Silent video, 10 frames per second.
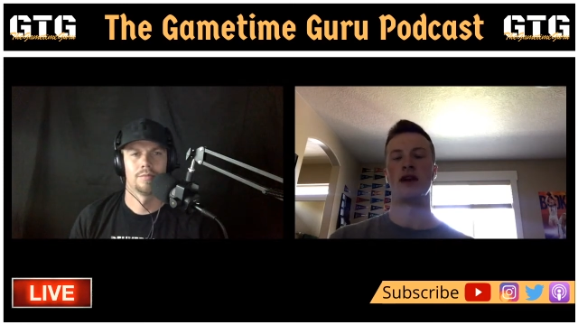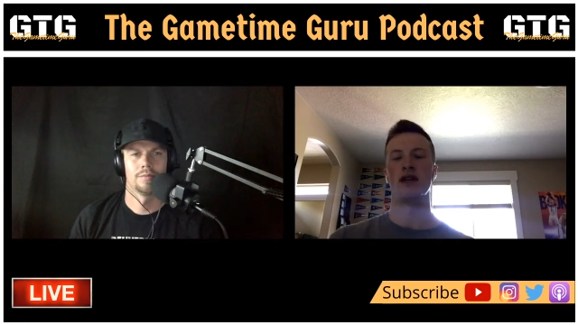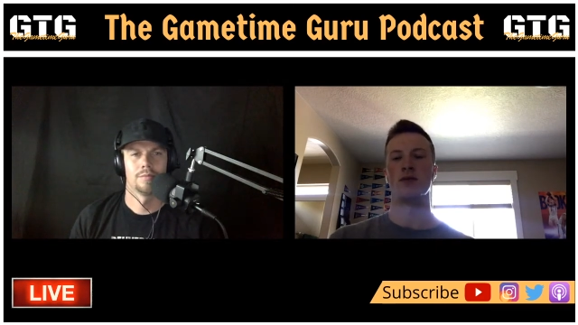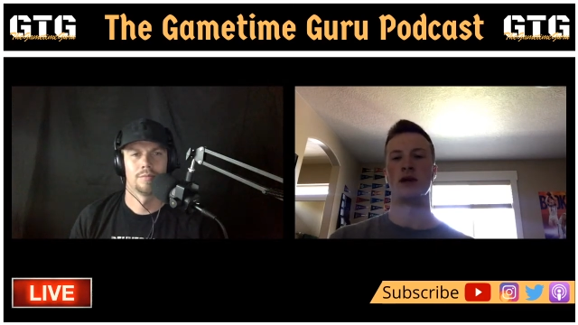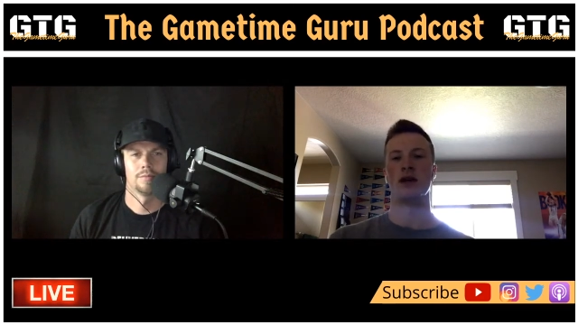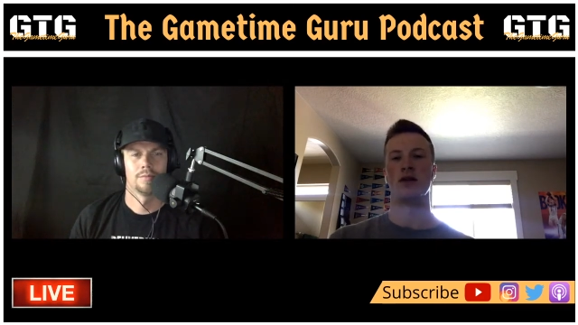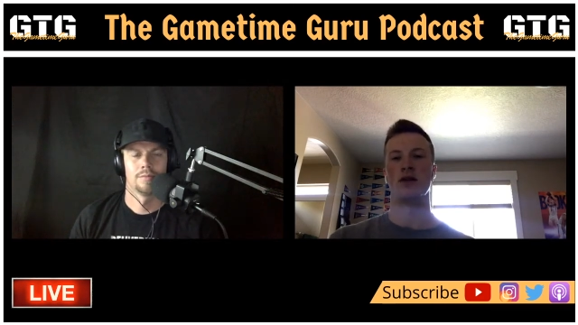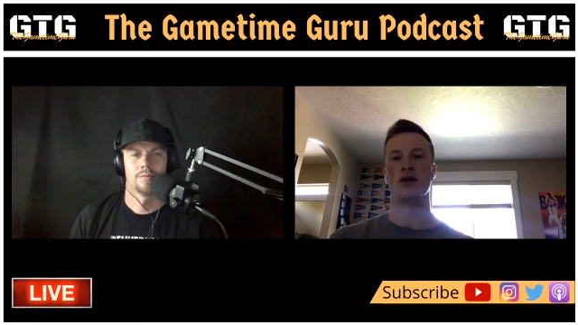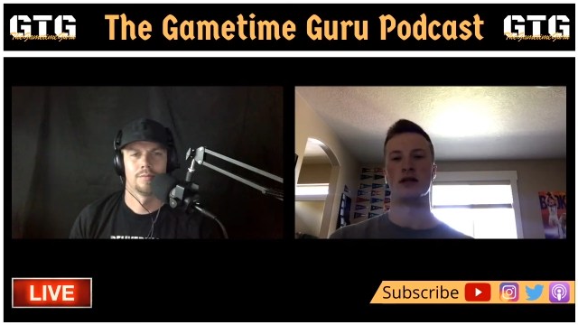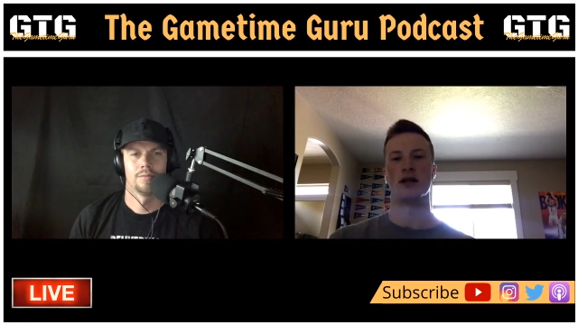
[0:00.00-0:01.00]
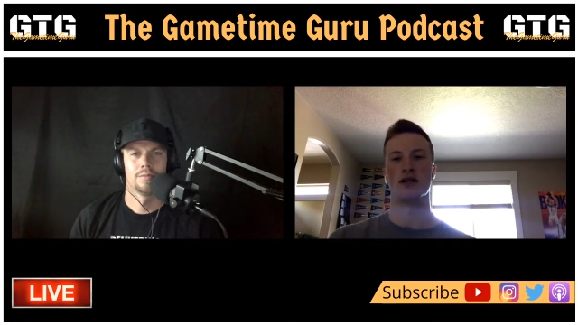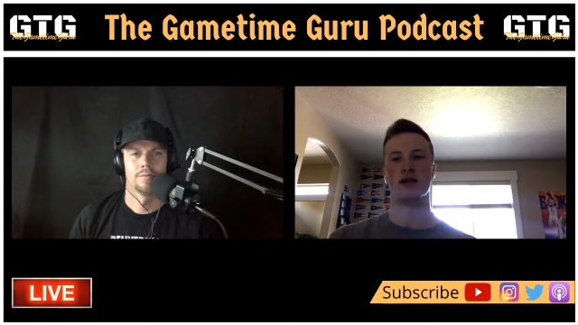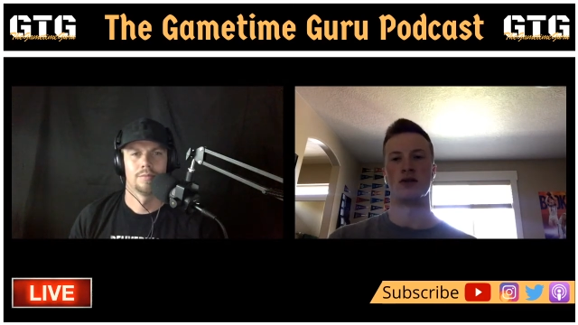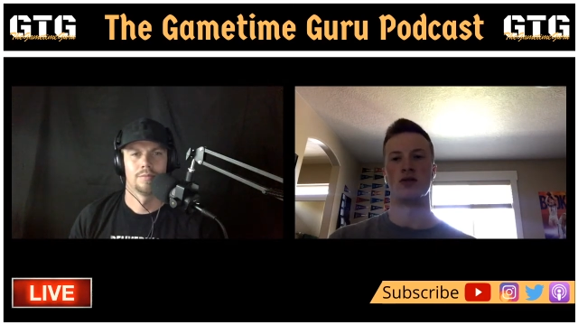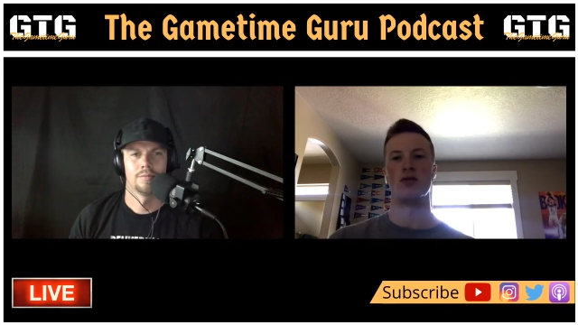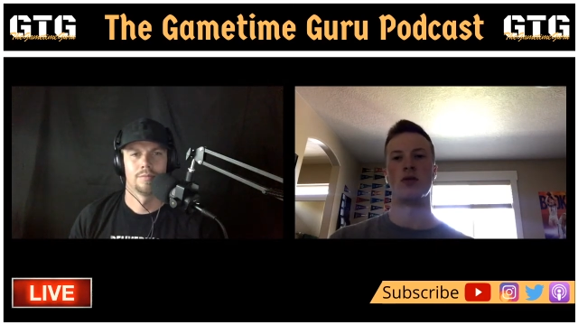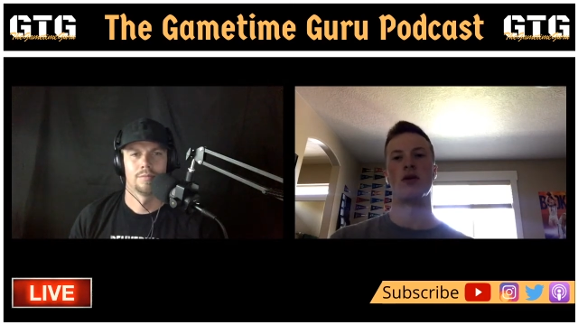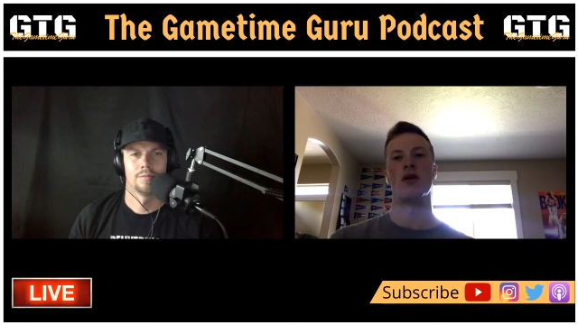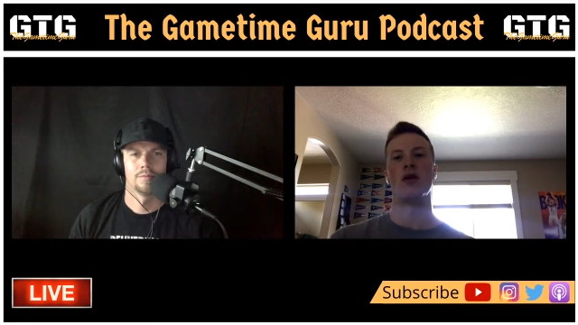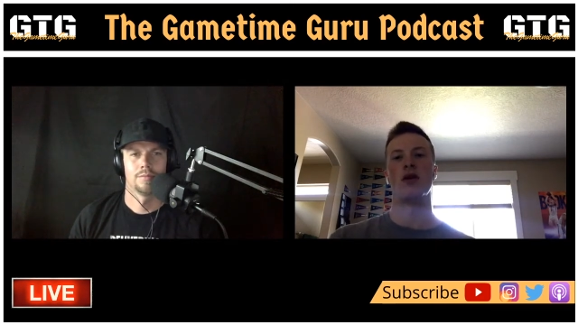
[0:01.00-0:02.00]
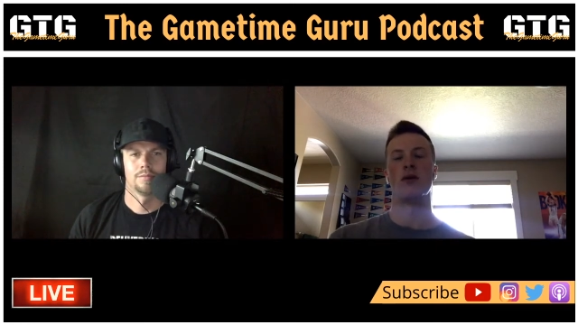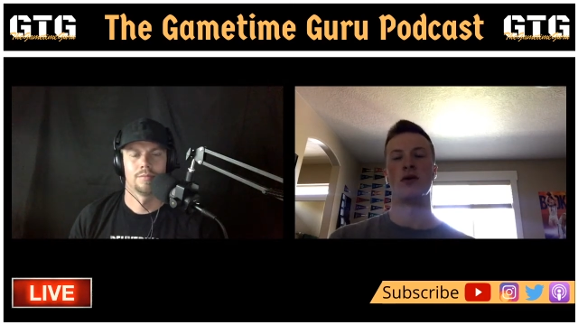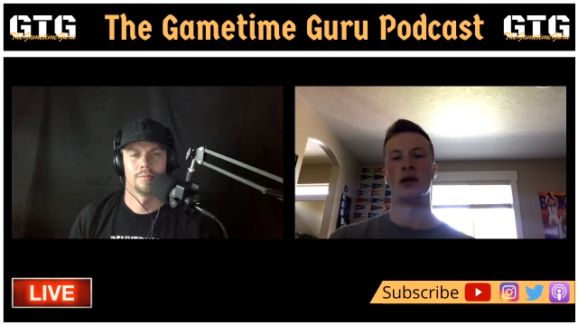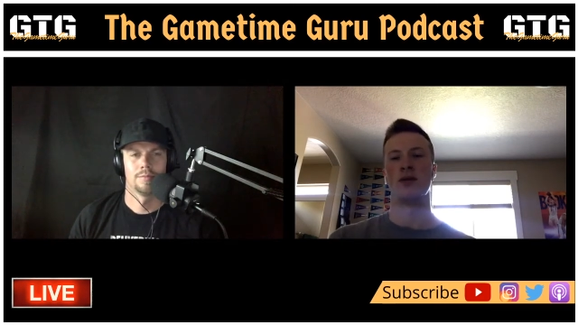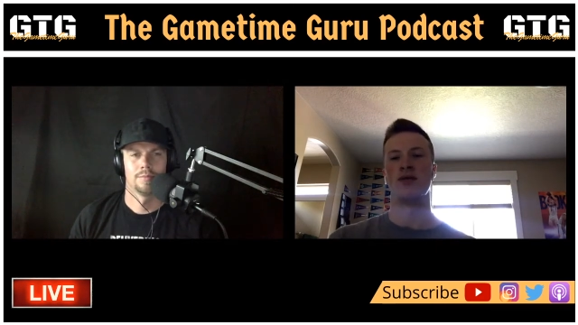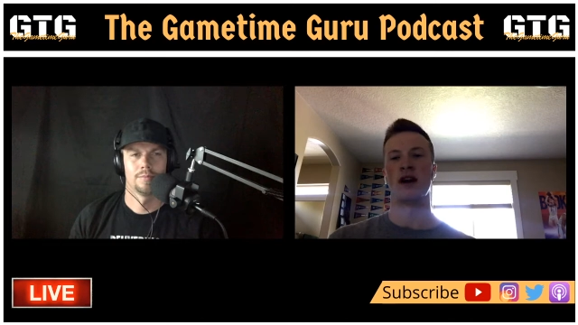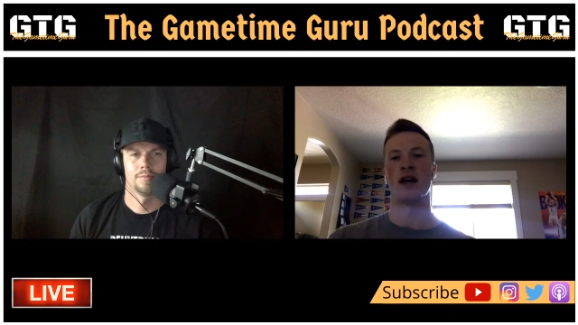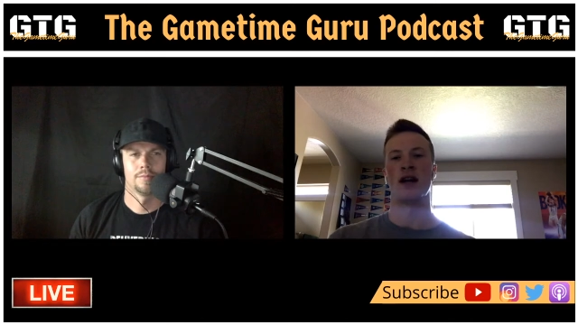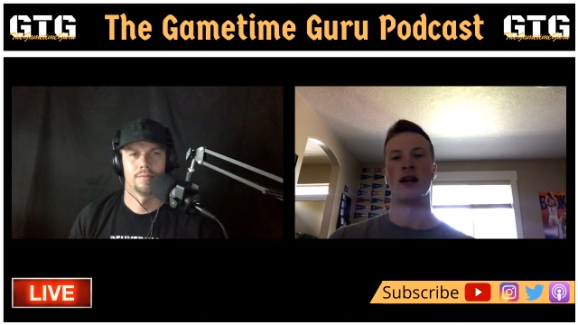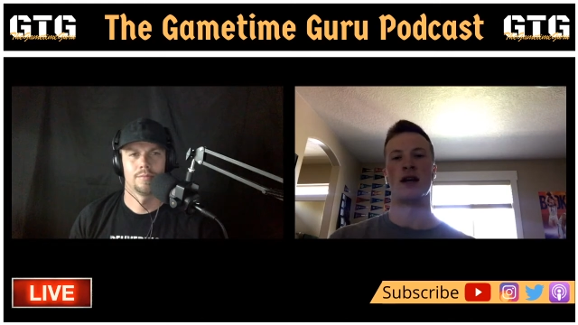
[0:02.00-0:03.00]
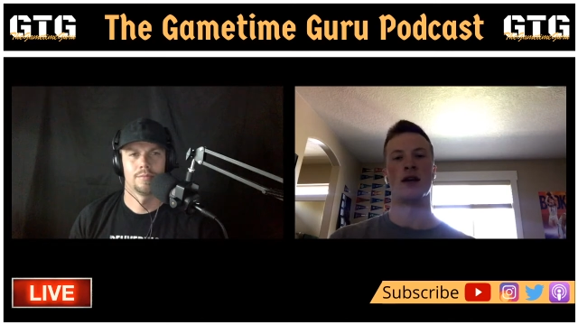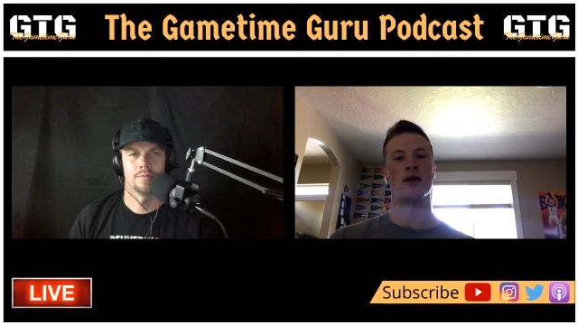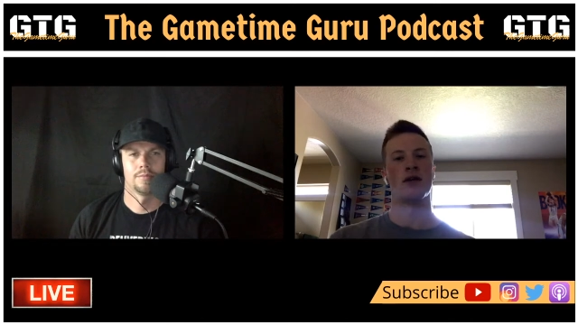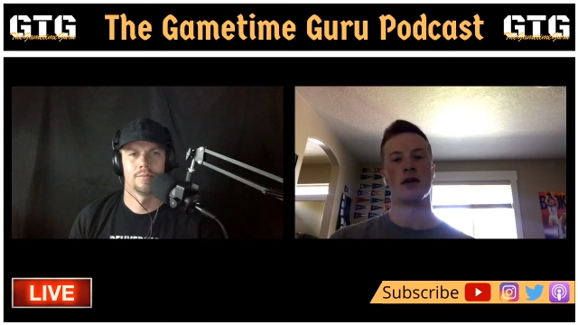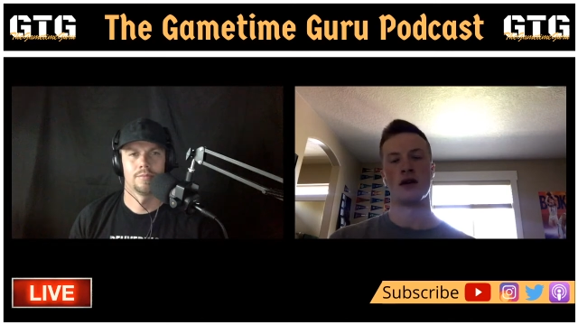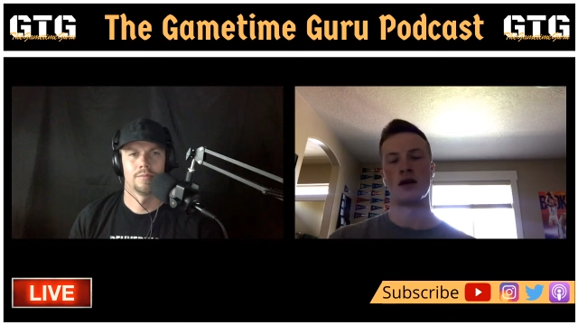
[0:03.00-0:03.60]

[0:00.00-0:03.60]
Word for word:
Speaker 1: faze me either because I just knew we would keep fighting. And